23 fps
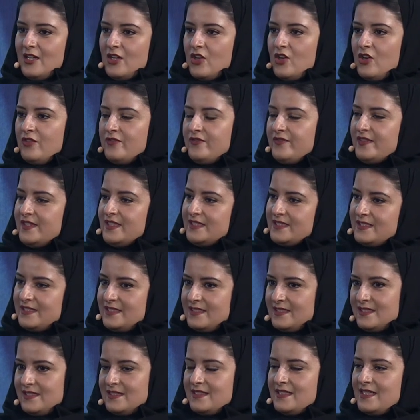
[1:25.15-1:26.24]
COVID
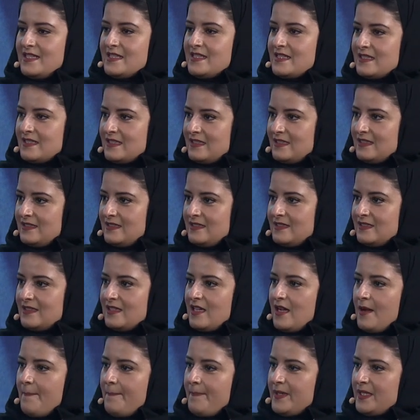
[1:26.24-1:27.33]
tested
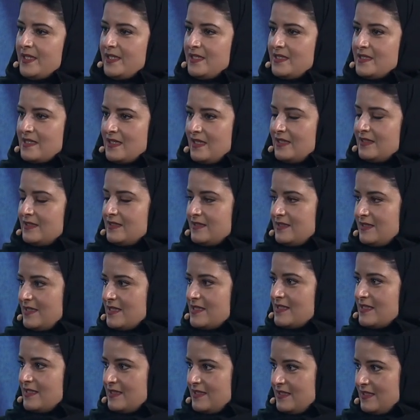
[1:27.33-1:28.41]
companies and
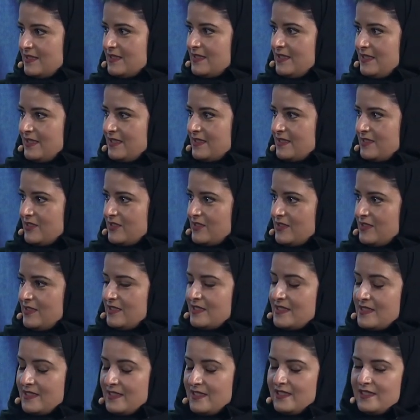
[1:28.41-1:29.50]
tested
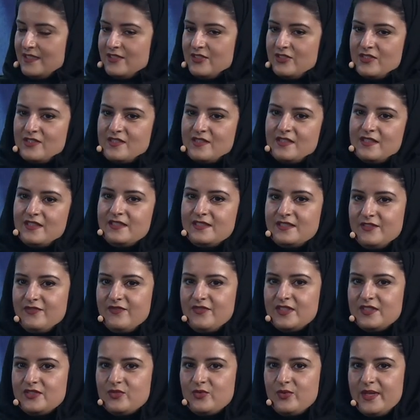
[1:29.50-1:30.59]
its leaders in
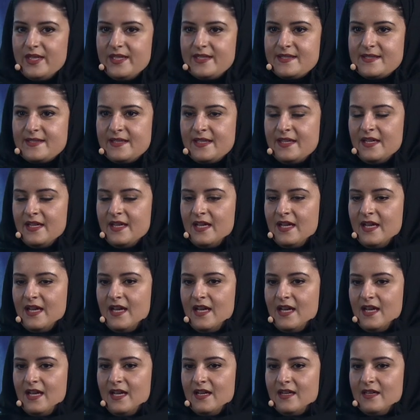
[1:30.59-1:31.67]
different ways.
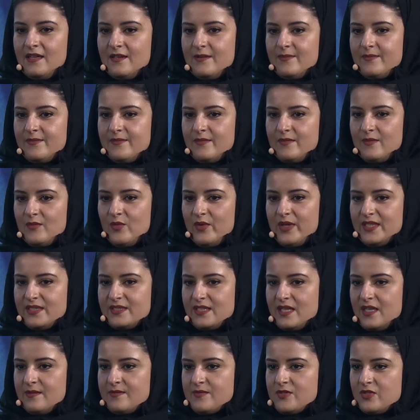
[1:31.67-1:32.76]
When it
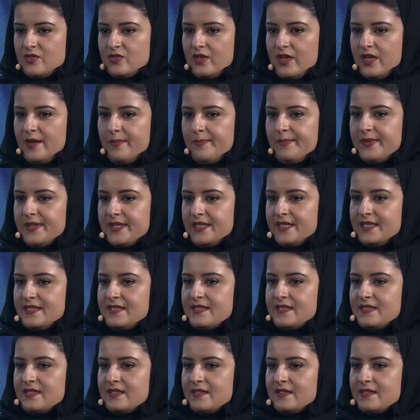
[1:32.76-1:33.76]
comes to companies